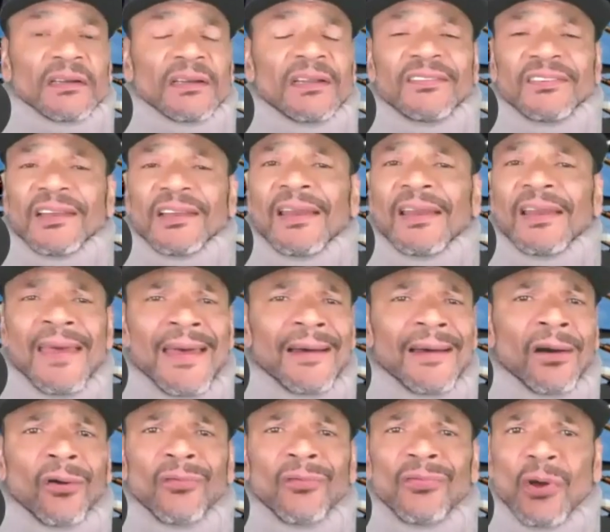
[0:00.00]
And he said,
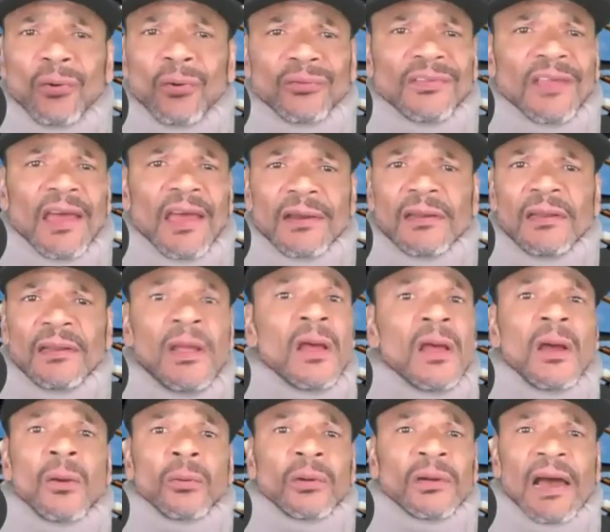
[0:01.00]
Hell no, daddy,
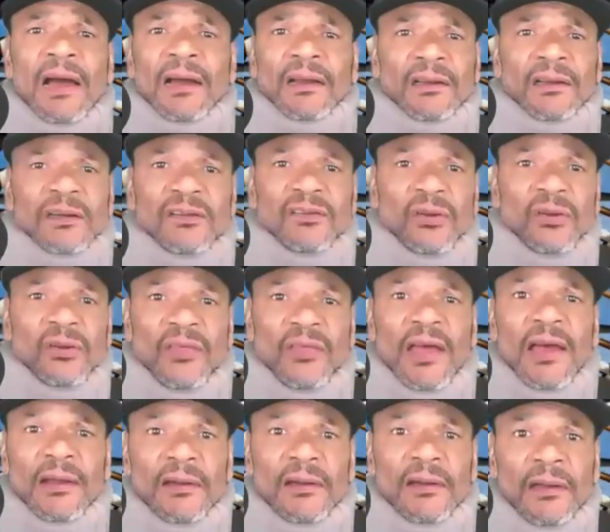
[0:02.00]
we're not going to do
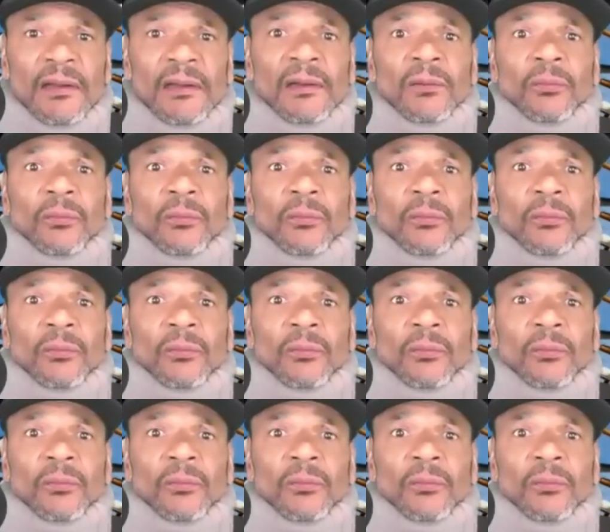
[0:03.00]
that,